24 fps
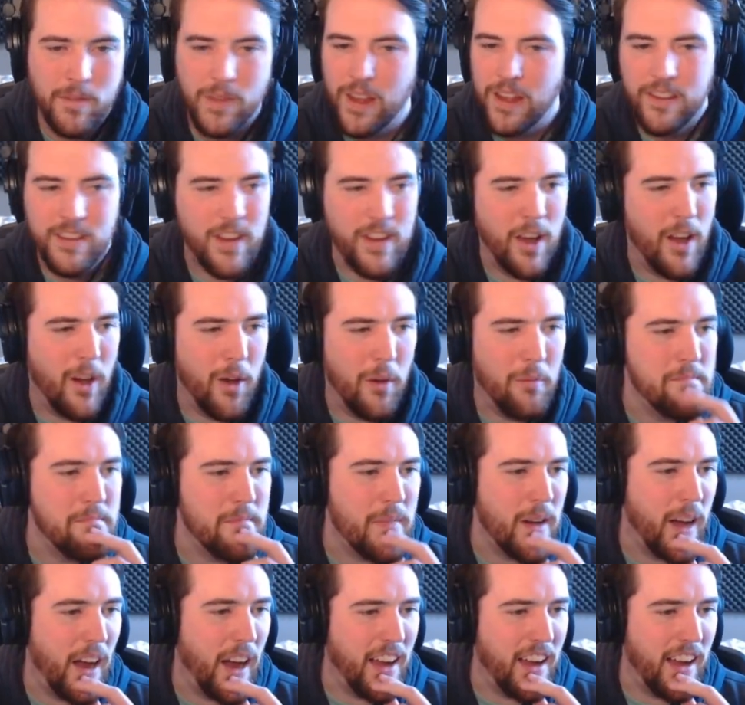No,
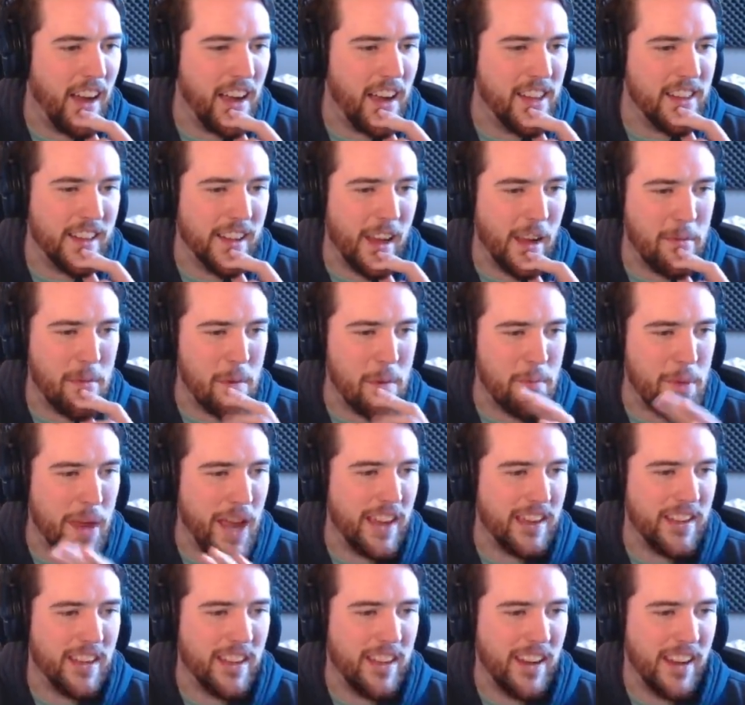I, I think I'm
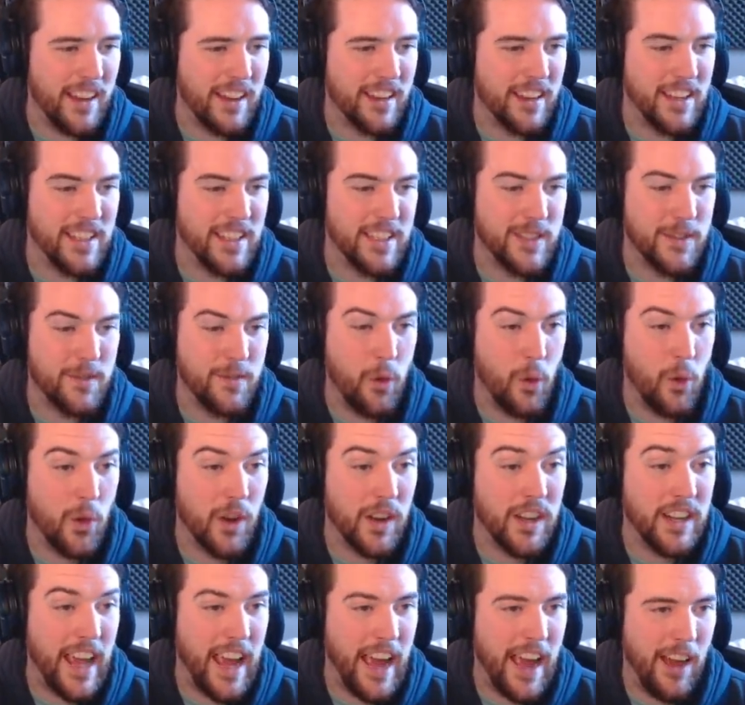abandoning this
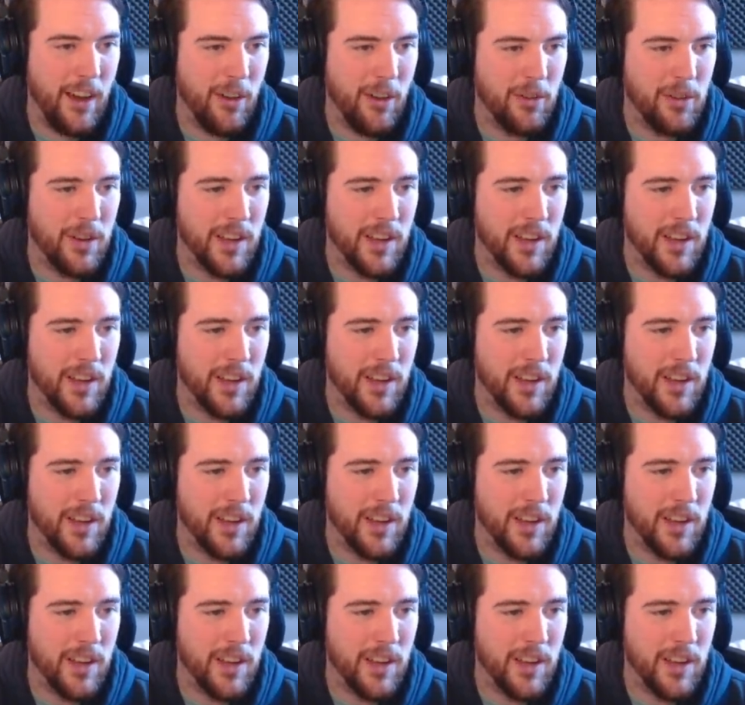for now